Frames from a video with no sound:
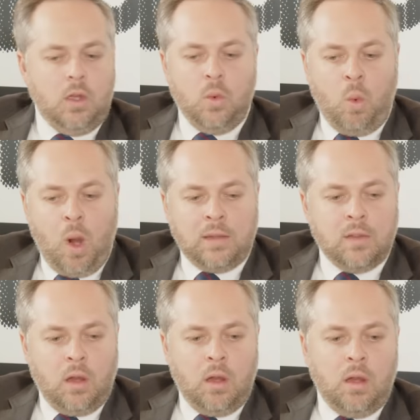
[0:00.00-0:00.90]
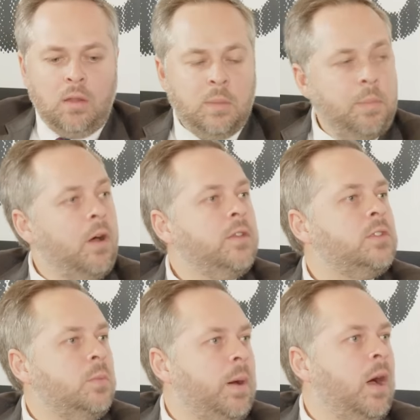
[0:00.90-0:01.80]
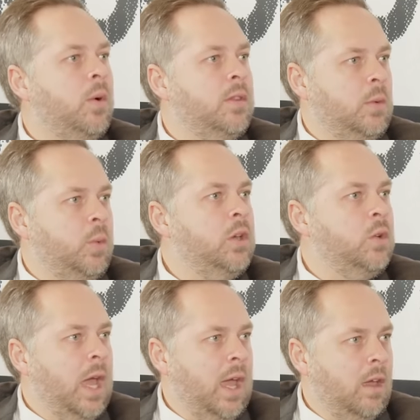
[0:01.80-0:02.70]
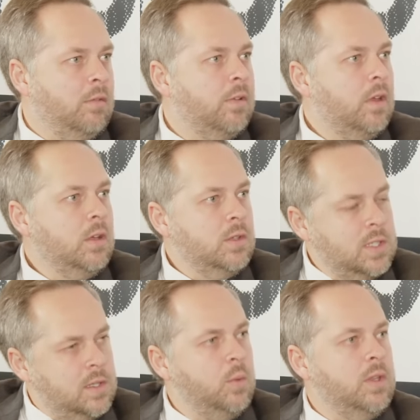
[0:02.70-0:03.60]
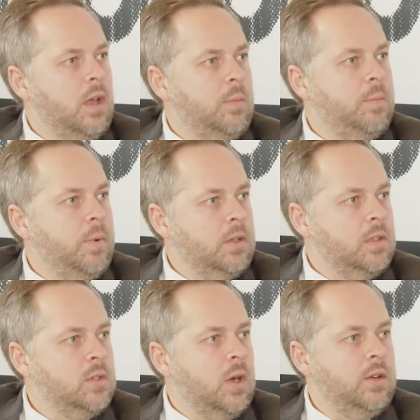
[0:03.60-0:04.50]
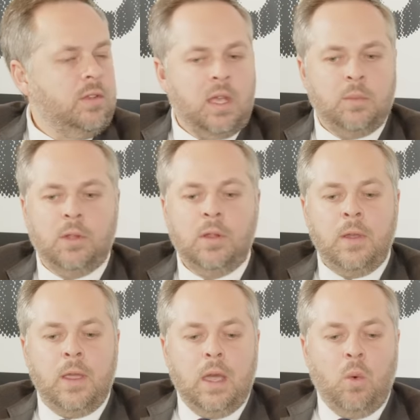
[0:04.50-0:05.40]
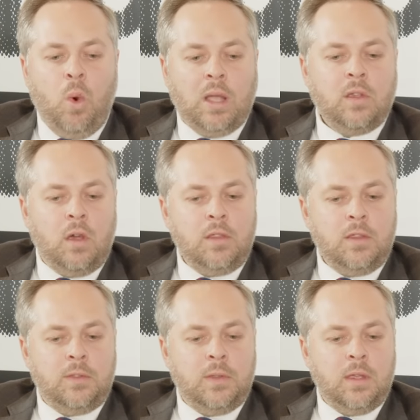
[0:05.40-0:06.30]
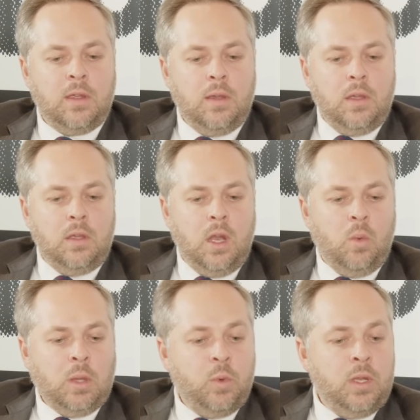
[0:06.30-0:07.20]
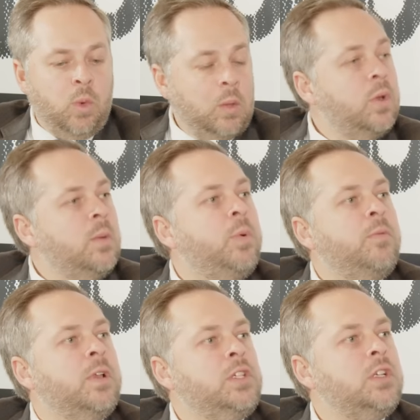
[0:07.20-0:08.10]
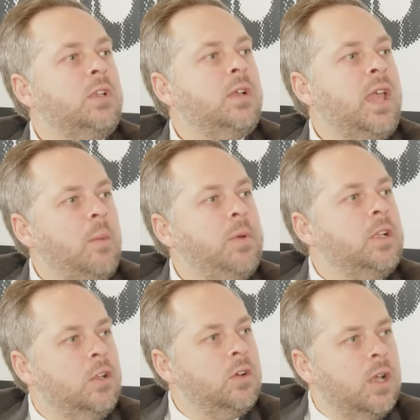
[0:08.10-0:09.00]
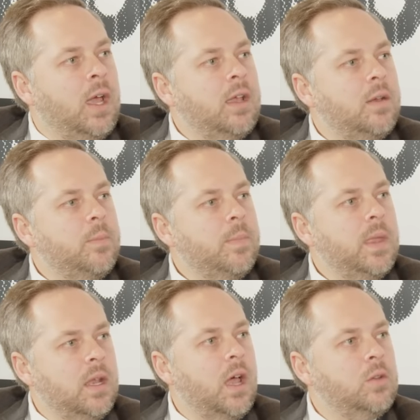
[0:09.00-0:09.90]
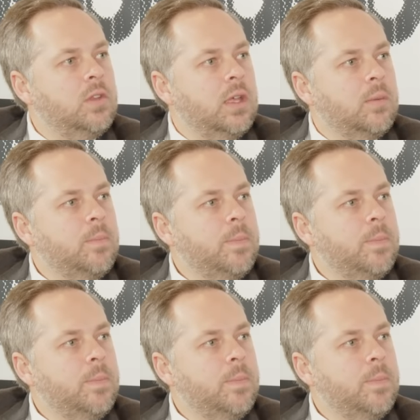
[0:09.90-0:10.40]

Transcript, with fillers: What are the paths to power that we could have, sitting with our partners around a table? What are what would a provincial cabinet look like in Gauteng?